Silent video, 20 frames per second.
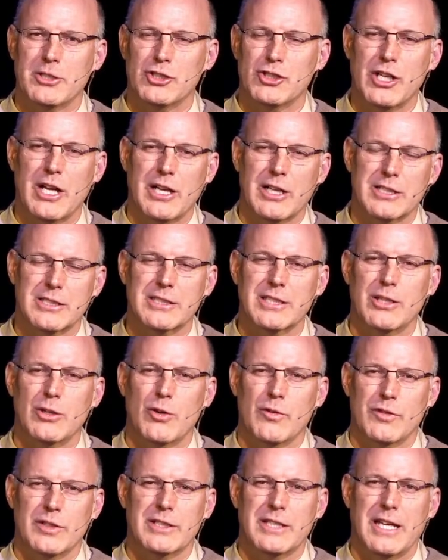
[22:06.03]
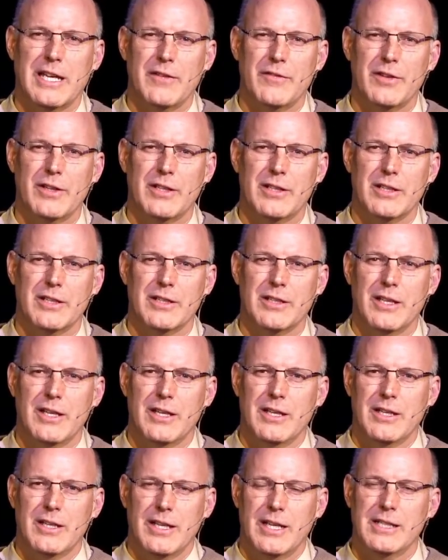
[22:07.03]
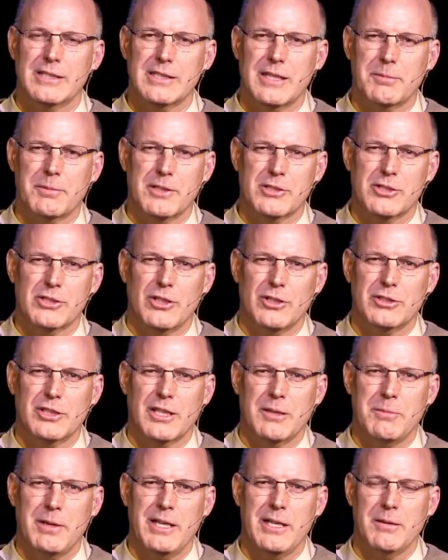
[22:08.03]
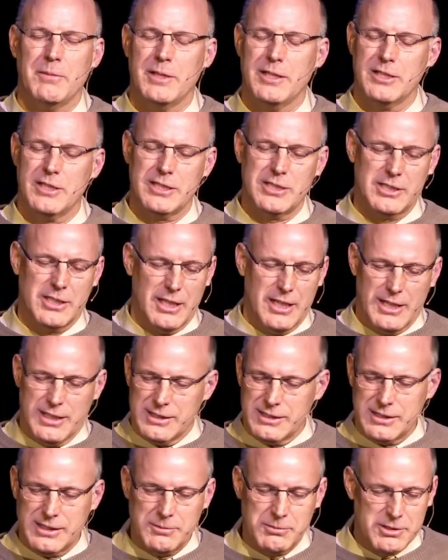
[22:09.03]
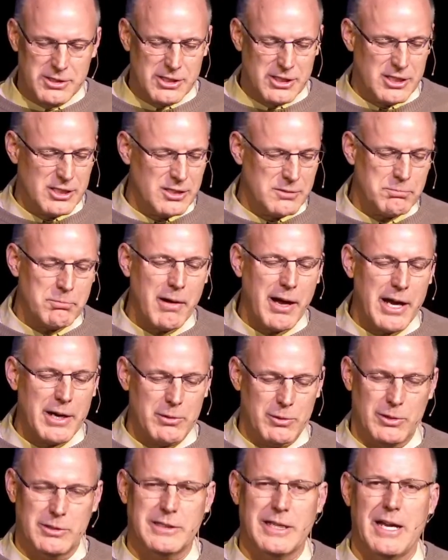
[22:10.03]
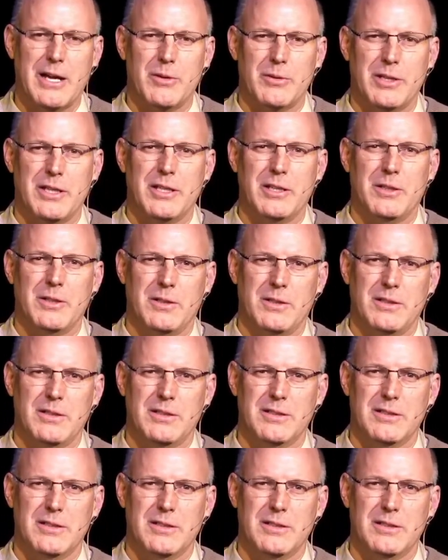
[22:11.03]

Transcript: and jealousy over David, and ends up consulting a medium. And this seems to just spiral downhill.